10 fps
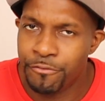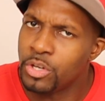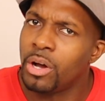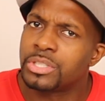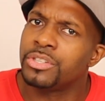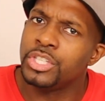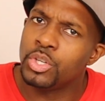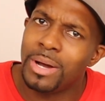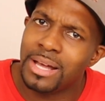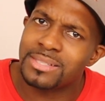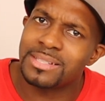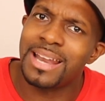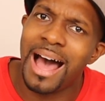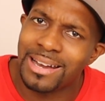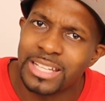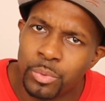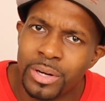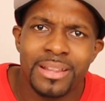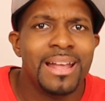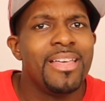If you go to the US in
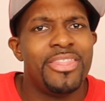Hollywood,